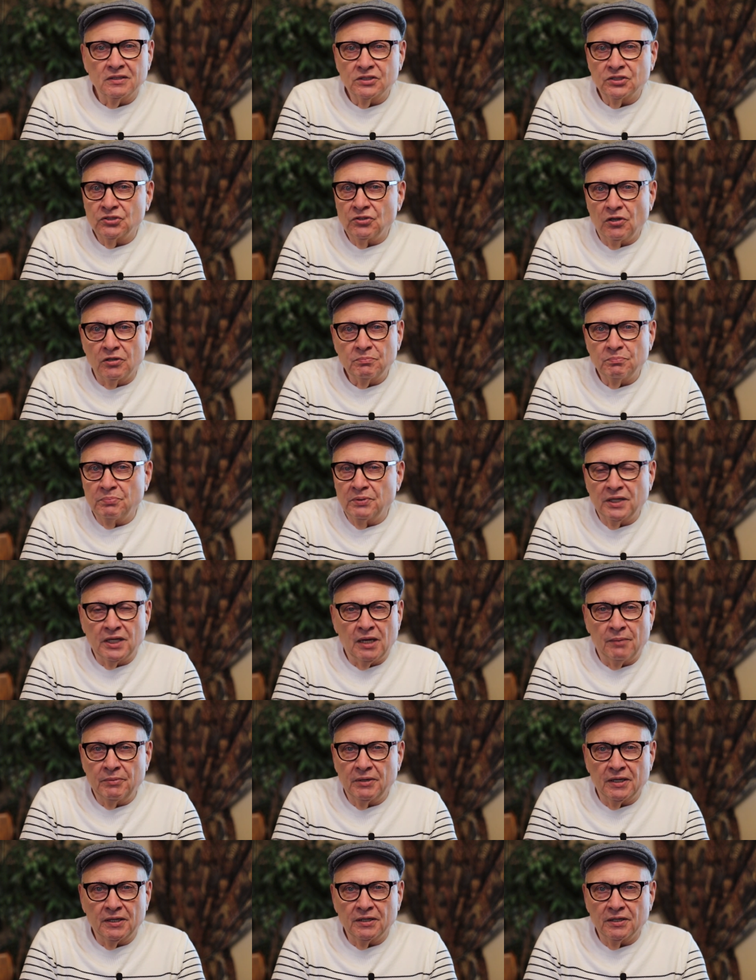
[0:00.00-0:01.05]
start
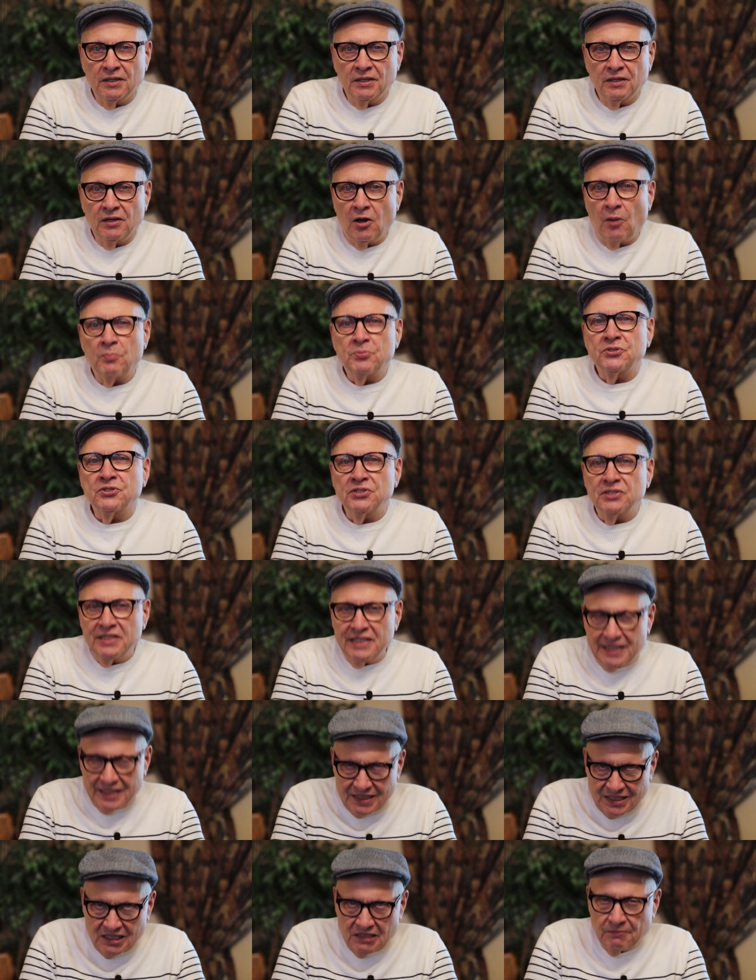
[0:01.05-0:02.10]
becoming
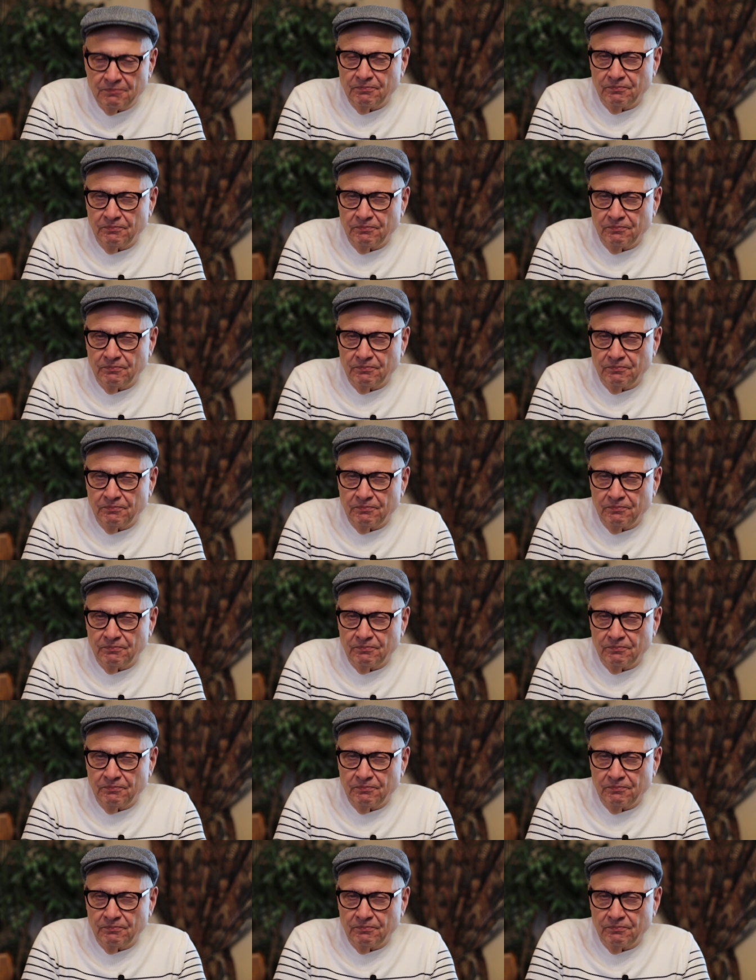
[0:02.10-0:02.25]
obsolete.